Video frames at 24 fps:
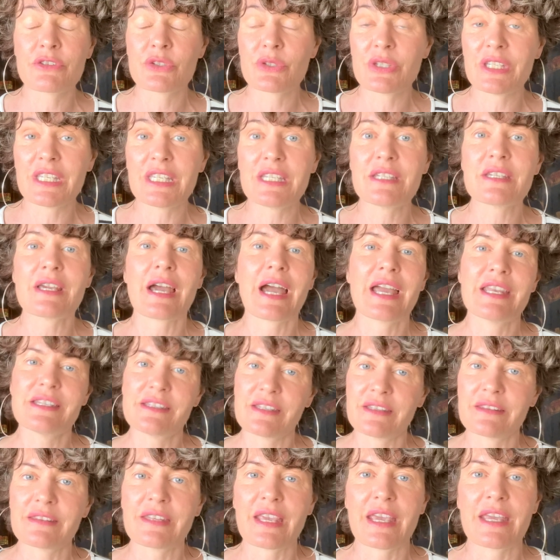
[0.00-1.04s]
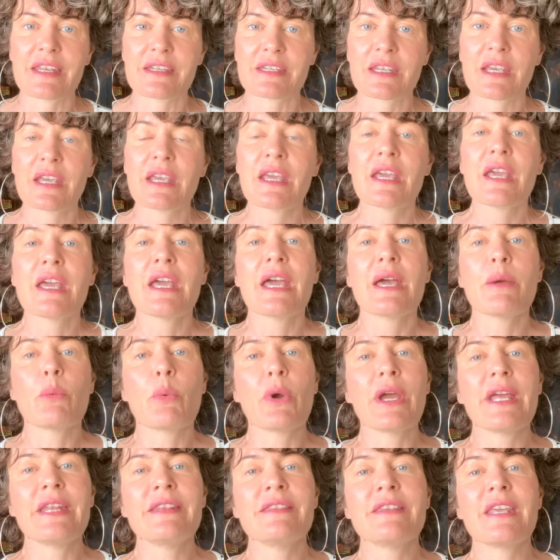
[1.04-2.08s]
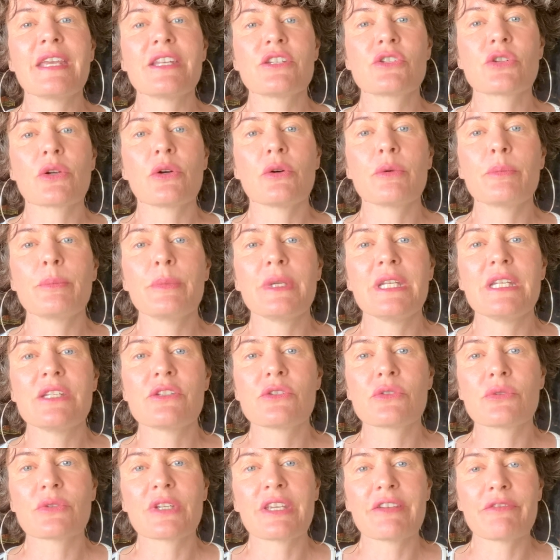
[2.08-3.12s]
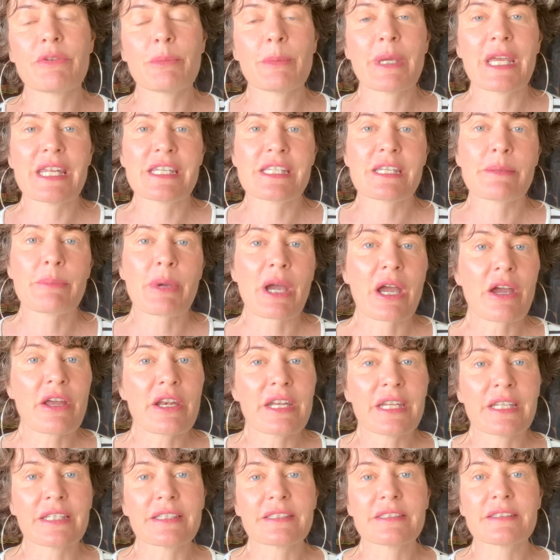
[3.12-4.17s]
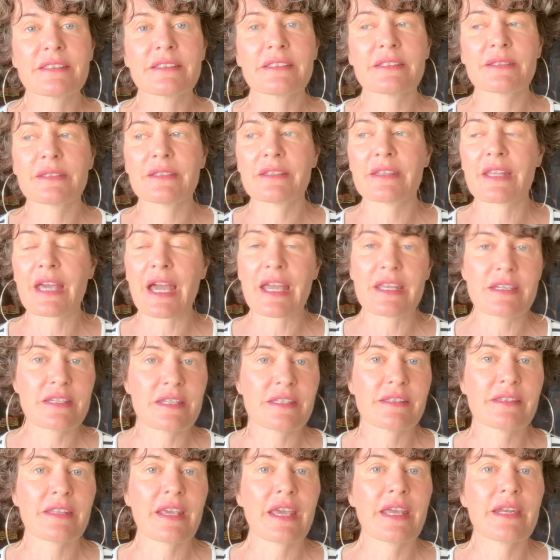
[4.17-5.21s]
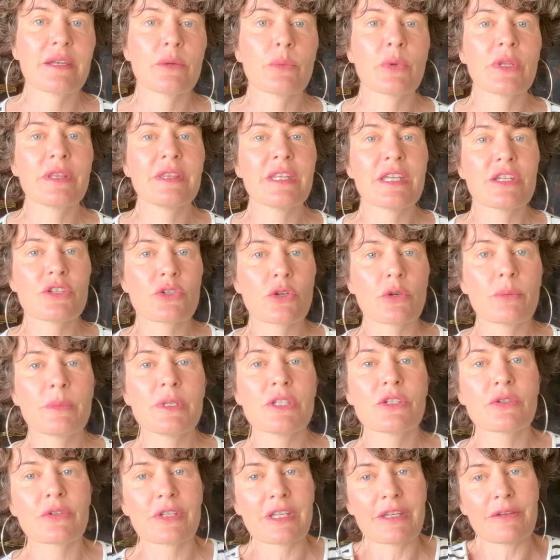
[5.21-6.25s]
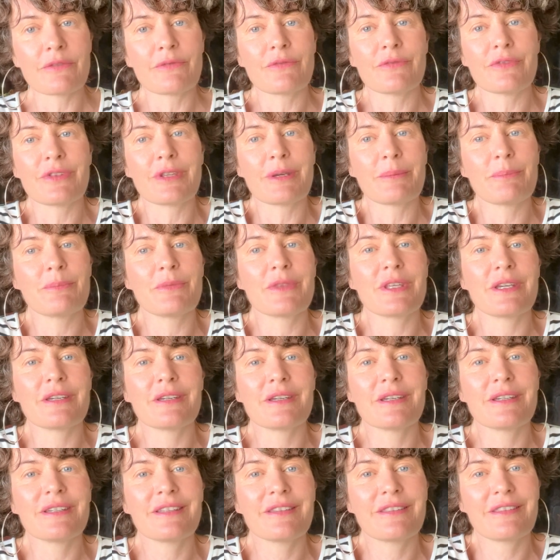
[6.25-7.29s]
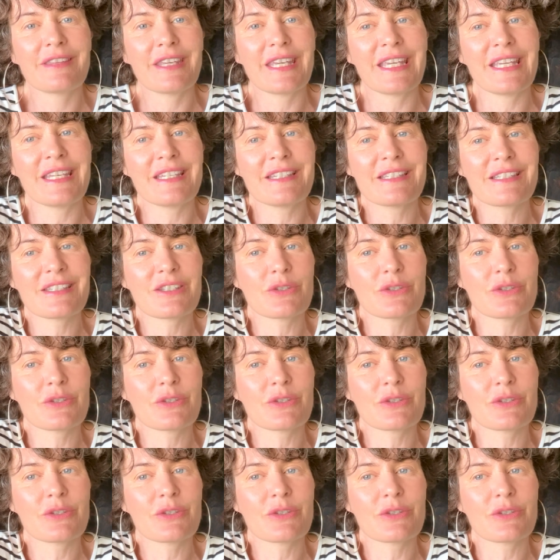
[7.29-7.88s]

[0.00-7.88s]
to eat, I did that. When they told me to give him antibiotics, I did that. When they told me to give them the things,